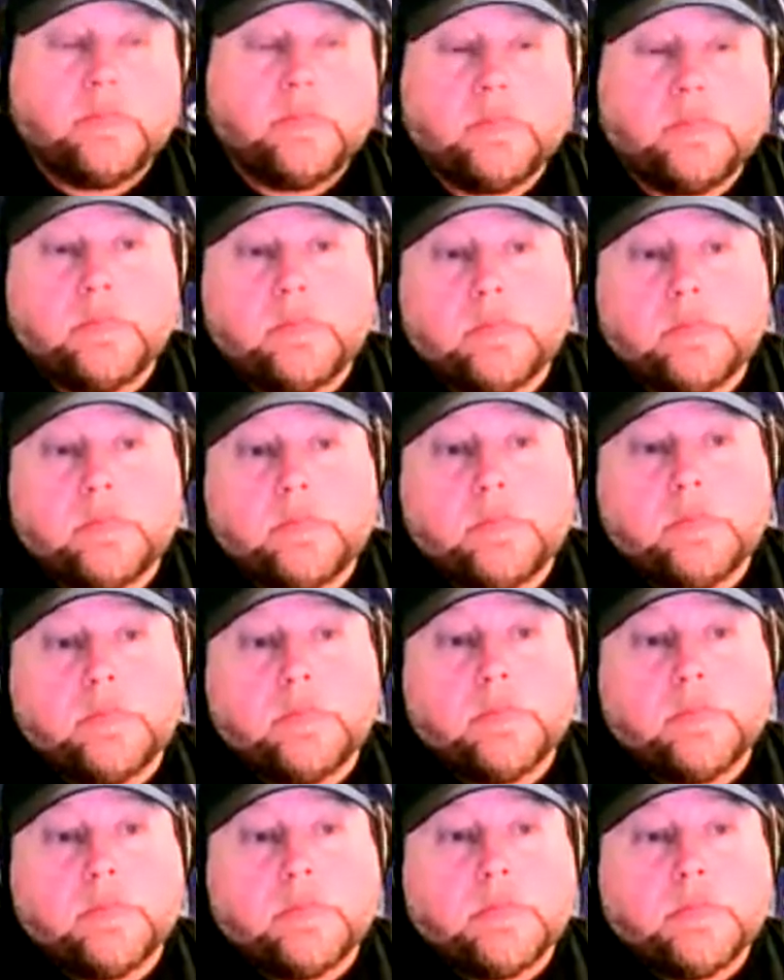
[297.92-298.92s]

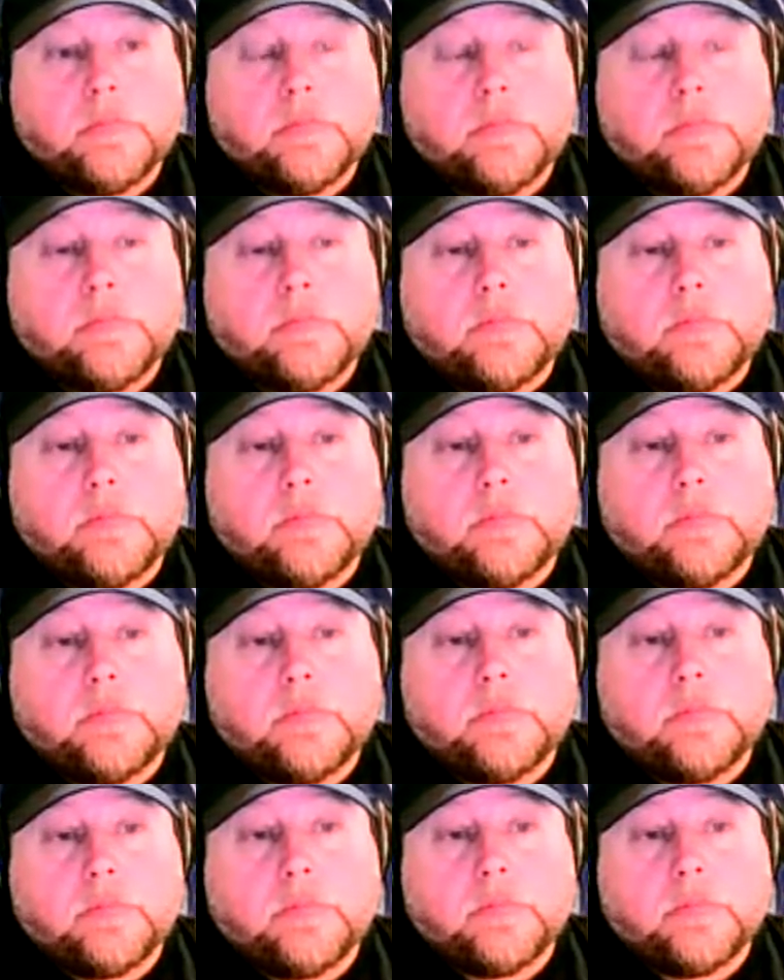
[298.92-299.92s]

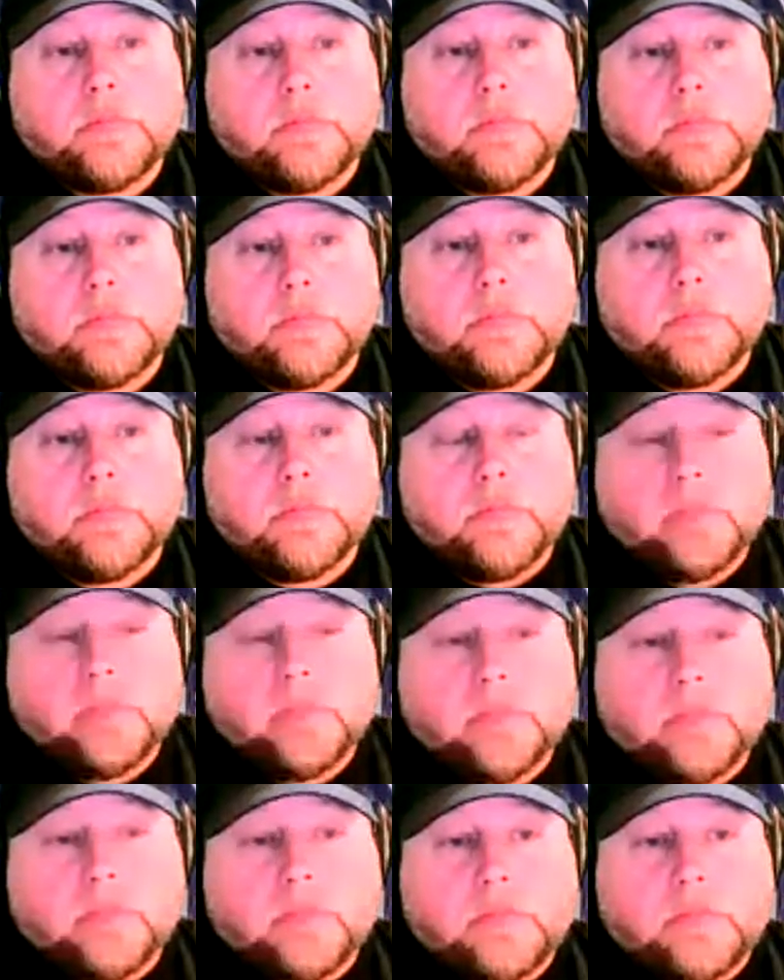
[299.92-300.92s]

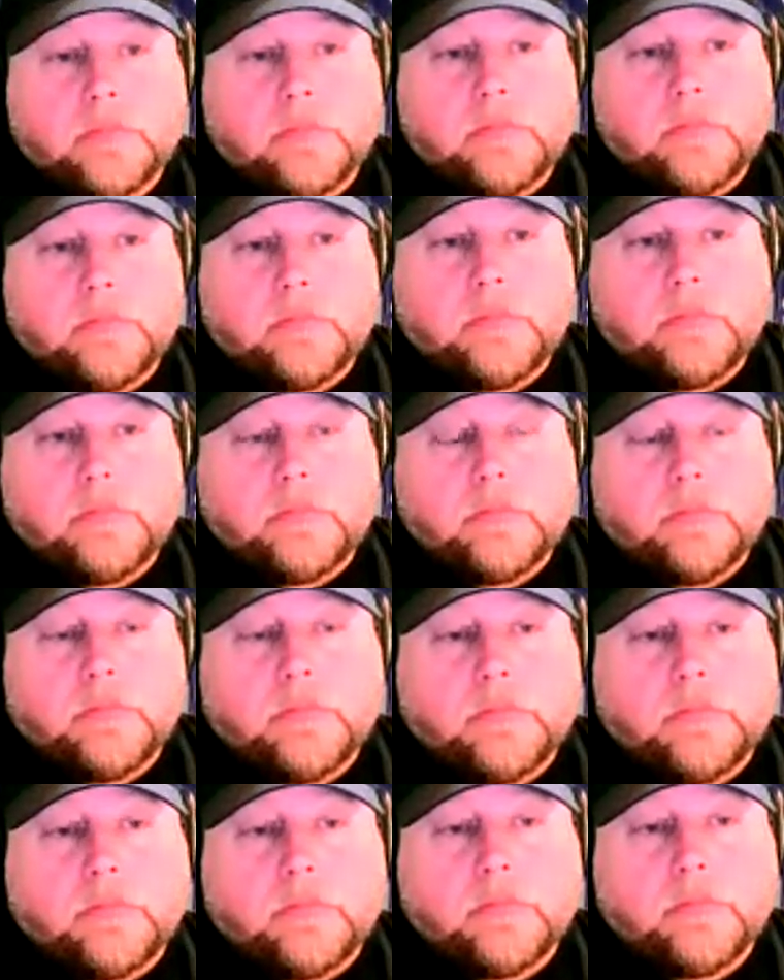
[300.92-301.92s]

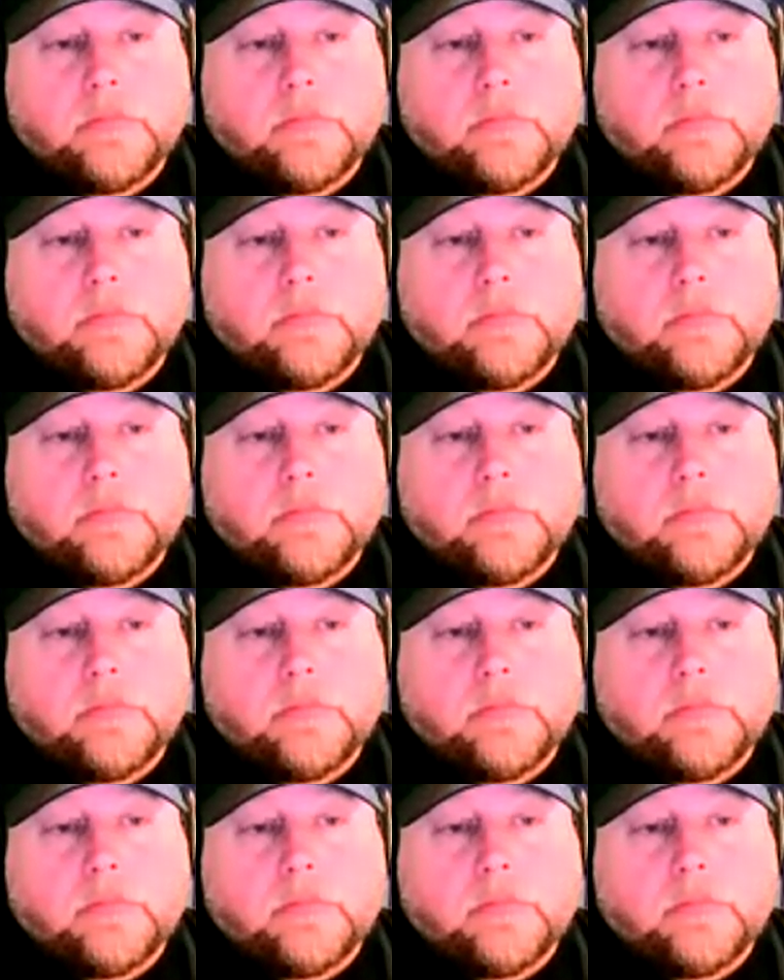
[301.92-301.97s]
This person isn't speaking.